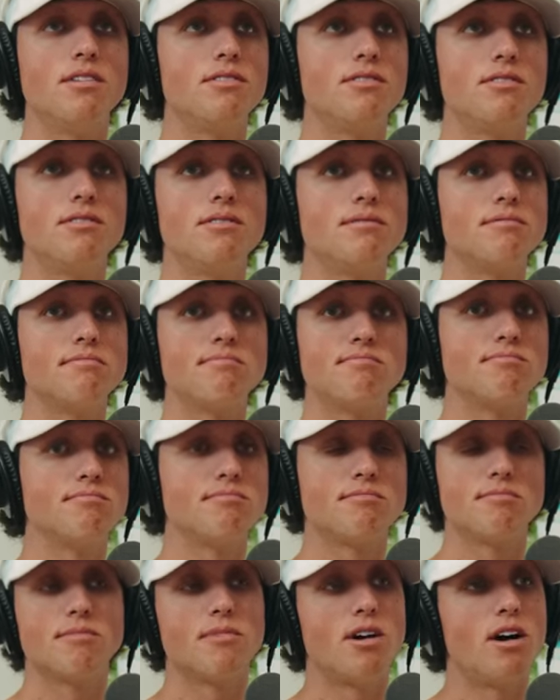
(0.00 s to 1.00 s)
is
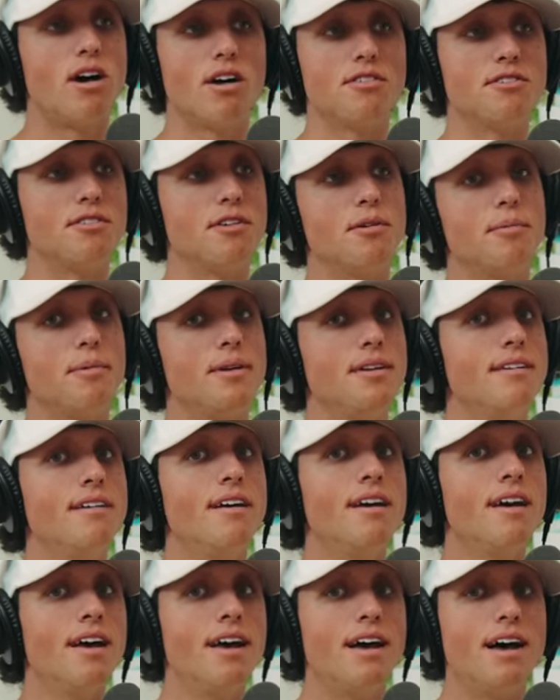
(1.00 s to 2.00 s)
awesome and
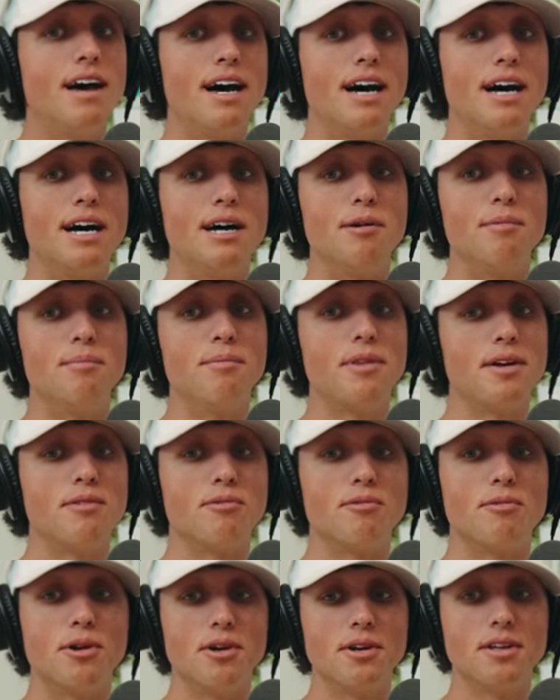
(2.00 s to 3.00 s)
um, they
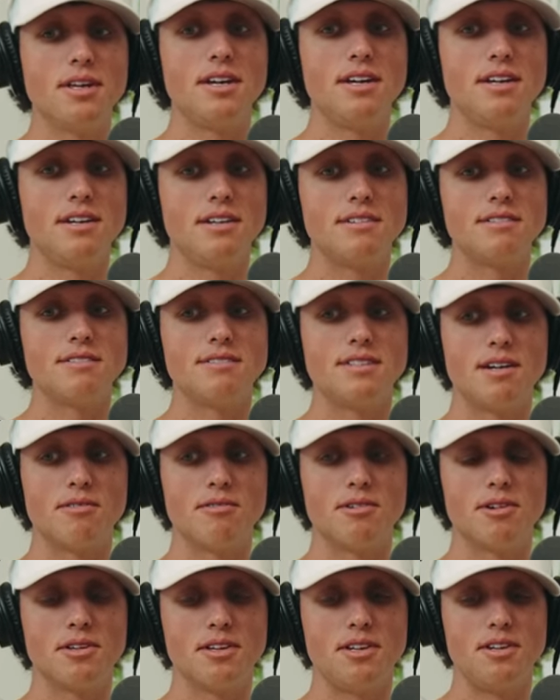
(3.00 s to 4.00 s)
really they
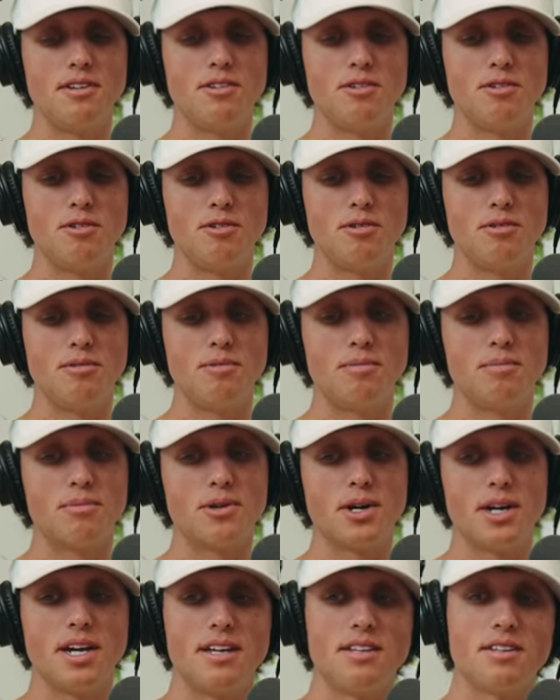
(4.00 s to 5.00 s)
really do
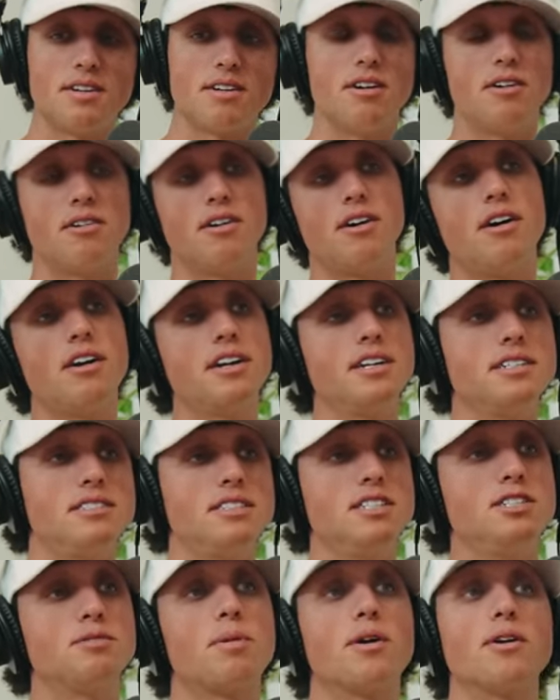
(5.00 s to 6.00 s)
bring in their own audience,
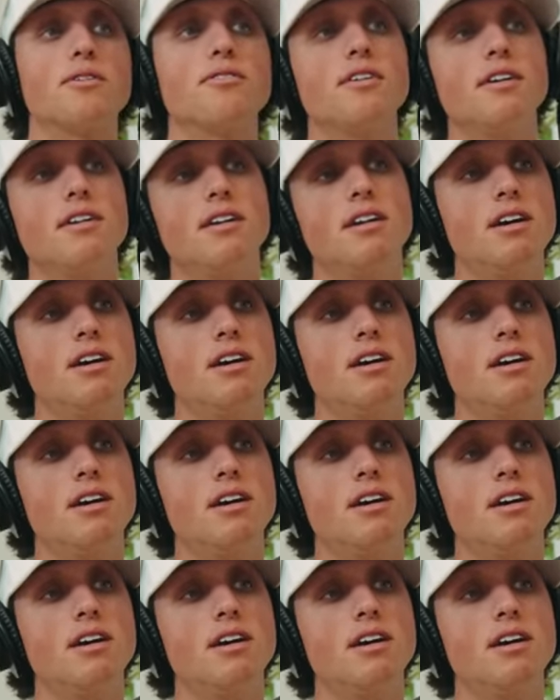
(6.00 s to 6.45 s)
each person.